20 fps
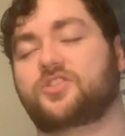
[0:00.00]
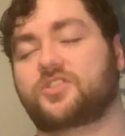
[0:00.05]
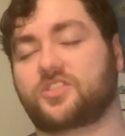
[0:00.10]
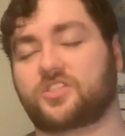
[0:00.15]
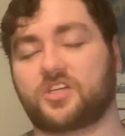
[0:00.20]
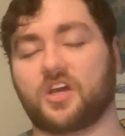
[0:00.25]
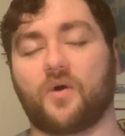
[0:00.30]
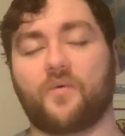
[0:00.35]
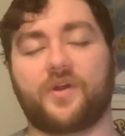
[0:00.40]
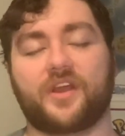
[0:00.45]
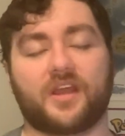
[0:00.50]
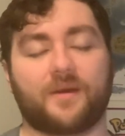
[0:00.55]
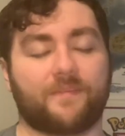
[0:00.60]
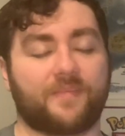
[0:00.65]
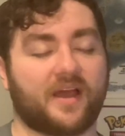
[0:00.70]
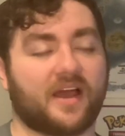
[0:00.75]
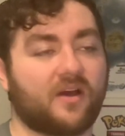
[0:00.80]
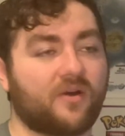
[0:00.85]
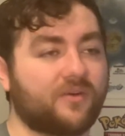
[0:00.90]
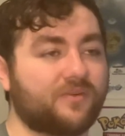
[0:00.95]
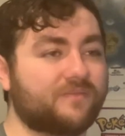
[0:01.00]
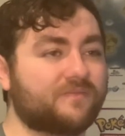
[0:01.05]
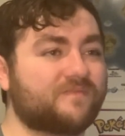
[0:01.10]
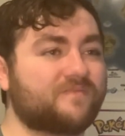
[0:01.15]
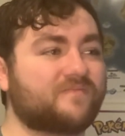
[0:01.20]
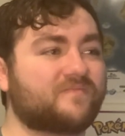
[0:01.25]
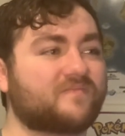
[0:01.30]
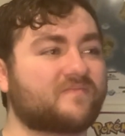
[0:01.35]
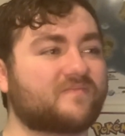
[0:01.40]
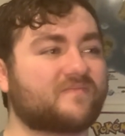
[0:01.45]
going about
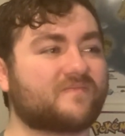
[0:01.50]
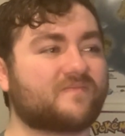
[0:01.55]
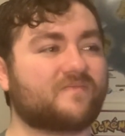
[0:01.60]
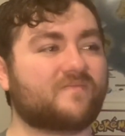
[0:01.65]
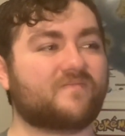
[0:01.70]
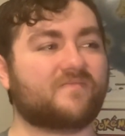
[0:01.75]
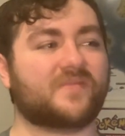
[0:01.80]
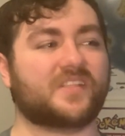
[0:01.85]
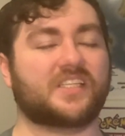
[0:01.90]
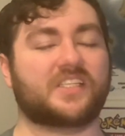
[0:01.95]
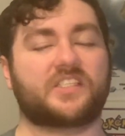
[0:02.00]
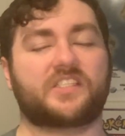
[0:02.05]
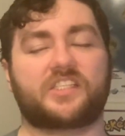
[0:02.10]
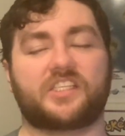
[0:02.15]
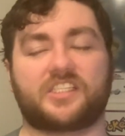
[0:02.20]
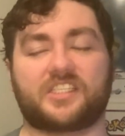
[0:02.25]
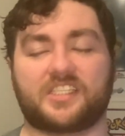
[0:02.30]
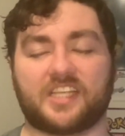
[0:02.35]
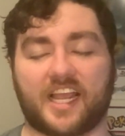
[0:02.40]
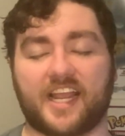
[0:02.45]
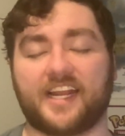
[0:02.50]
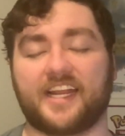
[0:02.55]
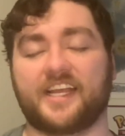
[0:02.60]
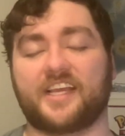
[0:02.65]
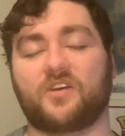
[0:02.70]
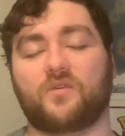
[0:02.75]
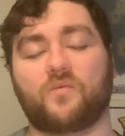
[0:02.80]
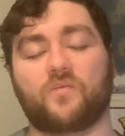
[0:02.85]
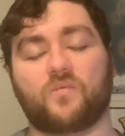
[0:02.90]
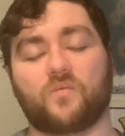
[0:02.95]

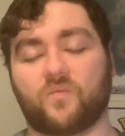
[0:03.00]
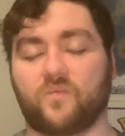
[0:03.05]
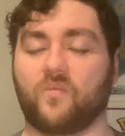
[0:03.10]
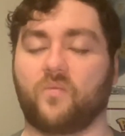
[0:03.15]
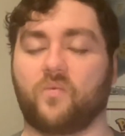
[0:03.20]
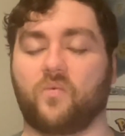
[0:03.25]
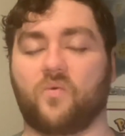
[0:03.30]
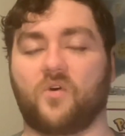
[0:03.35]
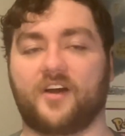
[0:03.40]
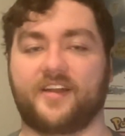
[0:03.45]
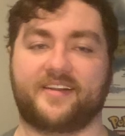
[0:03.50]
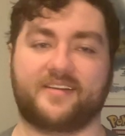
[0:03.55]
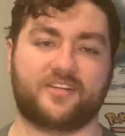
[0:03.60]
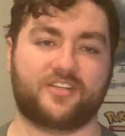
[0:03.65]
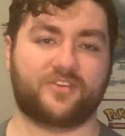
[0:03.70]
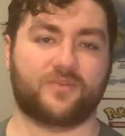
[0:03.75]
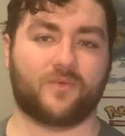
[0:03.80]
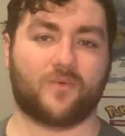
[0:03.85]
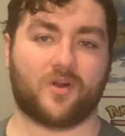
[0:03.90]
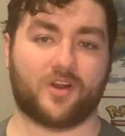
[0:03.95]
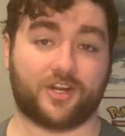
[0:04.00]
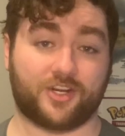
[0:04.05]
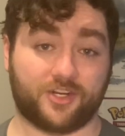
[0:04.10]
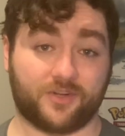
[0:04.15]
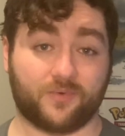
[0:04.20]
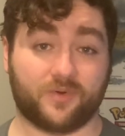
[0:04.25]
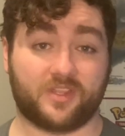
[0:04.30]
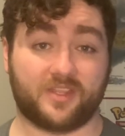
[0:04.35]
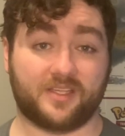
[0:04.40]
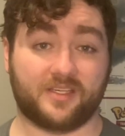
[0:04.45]
deciding what you want to do
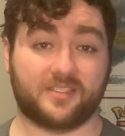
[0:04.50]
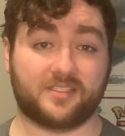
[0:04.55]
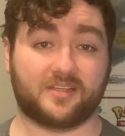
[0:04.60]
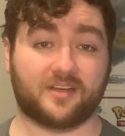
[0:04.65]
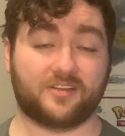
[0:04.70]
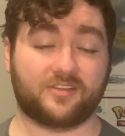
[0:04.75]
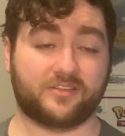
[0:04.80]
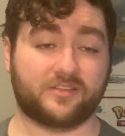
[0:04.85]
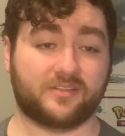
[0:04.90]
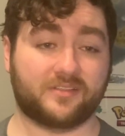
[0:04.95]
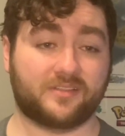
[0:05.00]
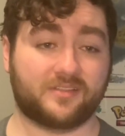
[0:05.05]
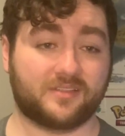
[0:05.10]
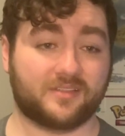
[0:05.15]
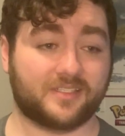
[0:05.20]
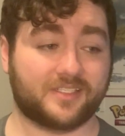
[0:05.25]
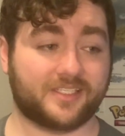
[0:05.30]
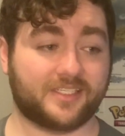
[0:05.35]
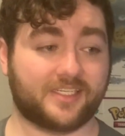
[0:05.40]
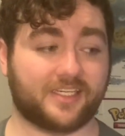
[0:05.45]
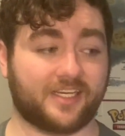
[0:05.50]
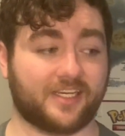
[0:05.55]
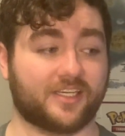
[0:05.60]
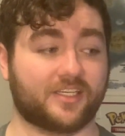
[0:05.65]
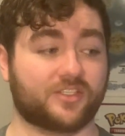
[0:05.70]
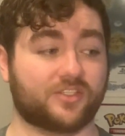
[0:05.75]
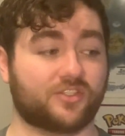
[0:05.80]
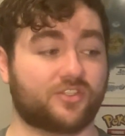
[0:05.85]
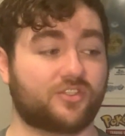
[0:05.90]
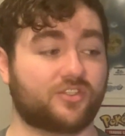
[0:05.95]
with these dungeons
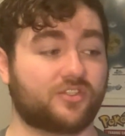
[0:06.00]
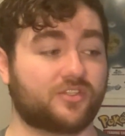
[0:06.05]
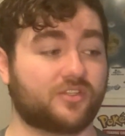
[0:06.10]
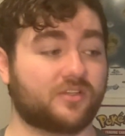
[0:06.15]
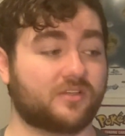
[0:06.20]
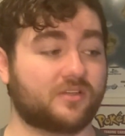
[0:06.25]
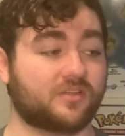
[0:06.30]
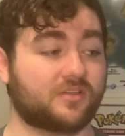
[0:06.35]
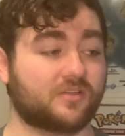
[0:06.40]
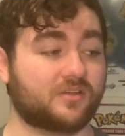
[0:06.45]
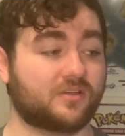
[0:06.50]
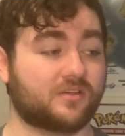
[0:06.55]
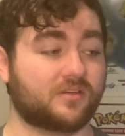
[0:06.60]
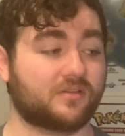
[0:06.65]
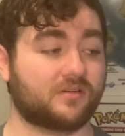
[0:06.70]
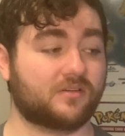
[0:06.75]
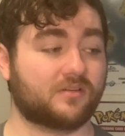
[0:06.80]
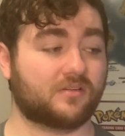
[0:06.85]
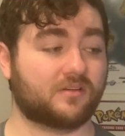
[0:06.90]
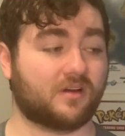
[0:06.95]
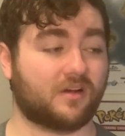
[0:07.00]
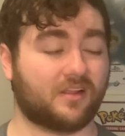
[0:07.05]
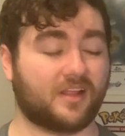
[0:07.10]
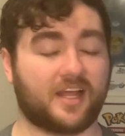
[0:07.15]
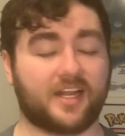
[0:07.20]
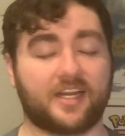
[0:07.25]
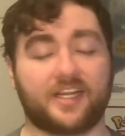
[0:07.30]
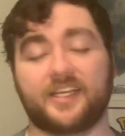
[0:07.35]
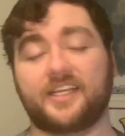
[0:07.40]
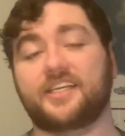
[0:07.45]
is a
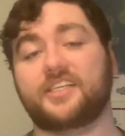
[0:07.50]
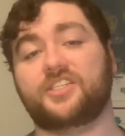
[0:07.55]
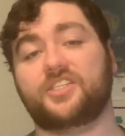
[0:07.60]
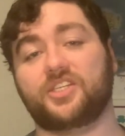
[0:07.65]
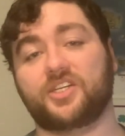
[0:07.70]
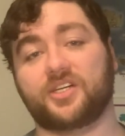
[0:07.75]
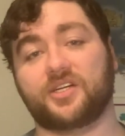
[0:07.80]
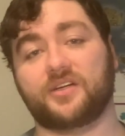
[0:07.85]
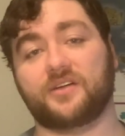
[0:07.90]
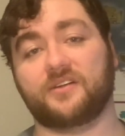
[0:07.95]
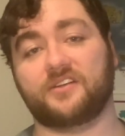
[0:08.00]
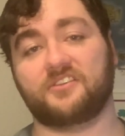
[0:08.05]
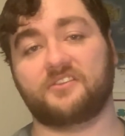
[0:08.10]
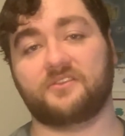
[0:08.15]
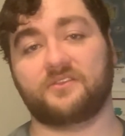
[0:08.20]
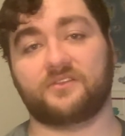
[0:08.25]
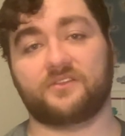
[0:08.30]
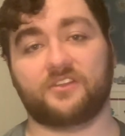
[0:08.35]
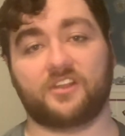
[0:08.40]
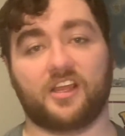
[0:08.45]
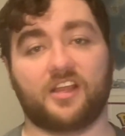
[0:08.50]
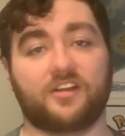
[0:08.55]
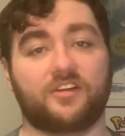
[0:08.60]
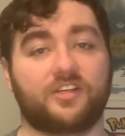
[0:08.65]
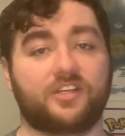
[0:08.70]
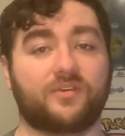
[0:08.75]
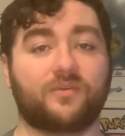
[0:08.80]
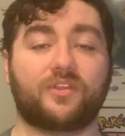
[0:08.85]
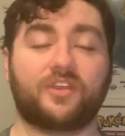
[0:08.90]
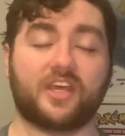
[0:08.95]
lot easier than
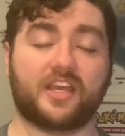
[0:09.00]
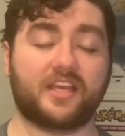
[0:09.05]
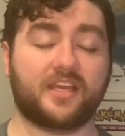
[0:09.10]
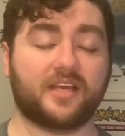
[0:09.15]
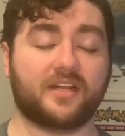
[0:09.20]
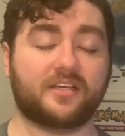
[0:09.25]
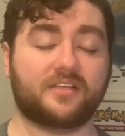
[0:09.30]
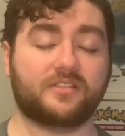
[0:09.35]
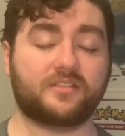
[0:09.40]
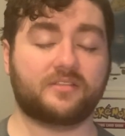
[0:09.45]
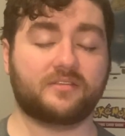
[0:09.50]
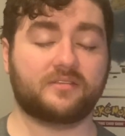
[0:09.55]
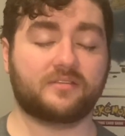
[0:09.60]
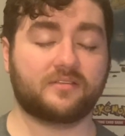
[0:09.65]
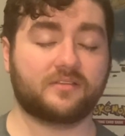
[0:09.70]
you think it is.